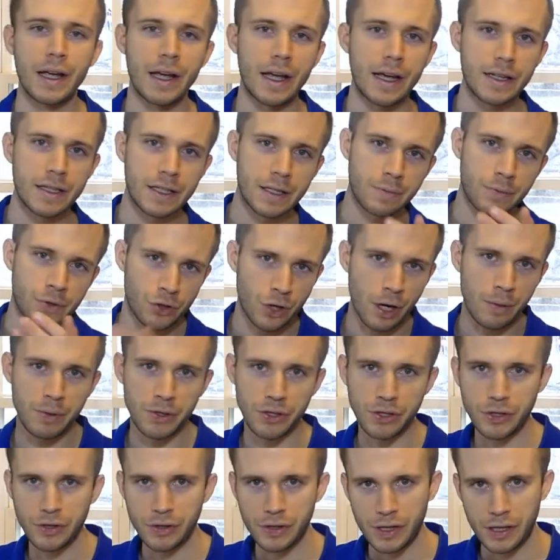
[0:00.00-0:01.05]
and some
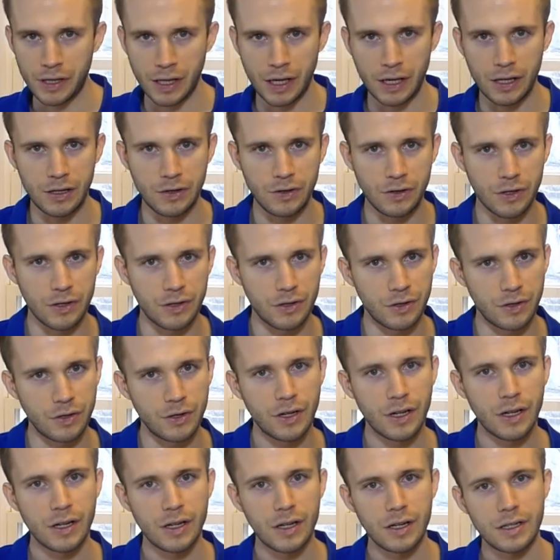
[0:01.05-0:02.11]
troubleshooting that you can
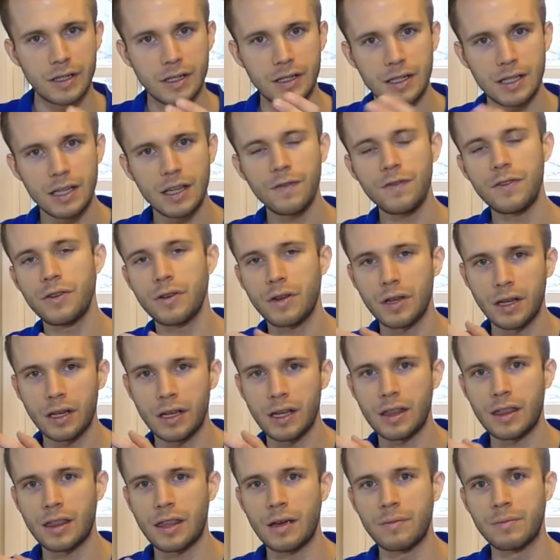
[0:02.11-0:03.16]
do to see if you can
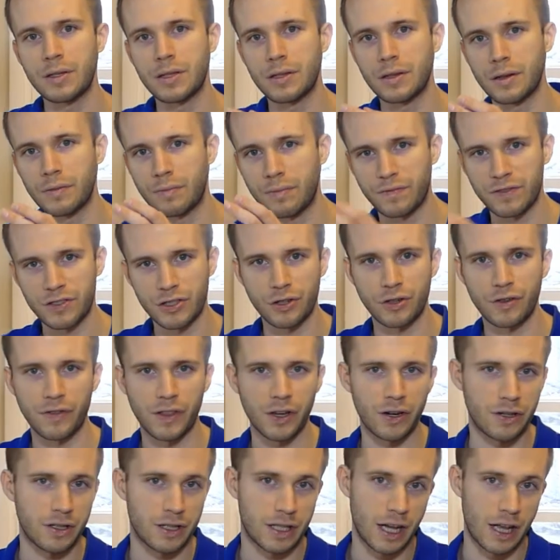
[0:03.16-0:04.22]
get them to serve
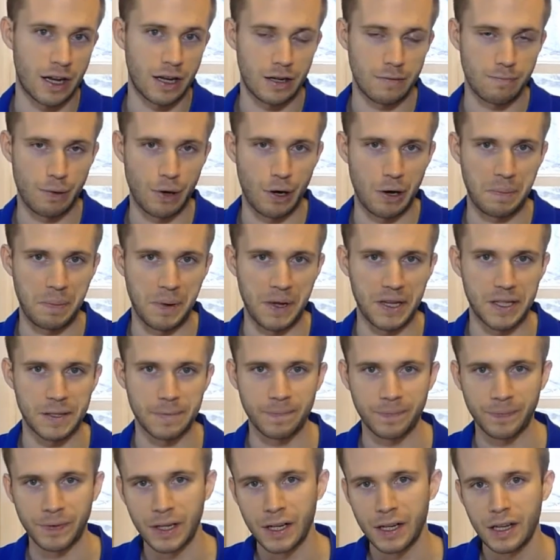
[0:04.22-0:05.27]
their intended
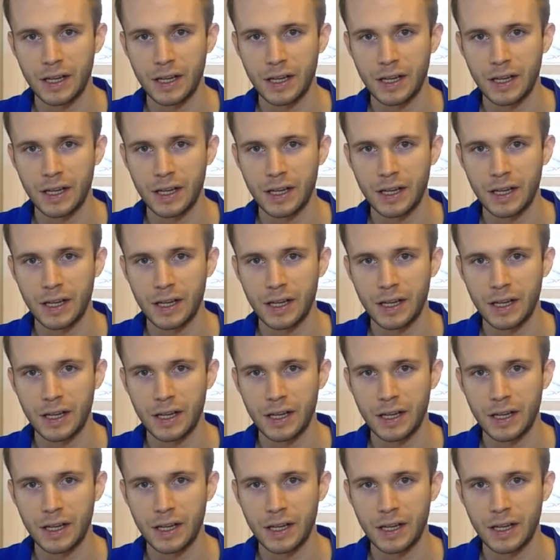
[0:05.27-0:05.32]
purpose.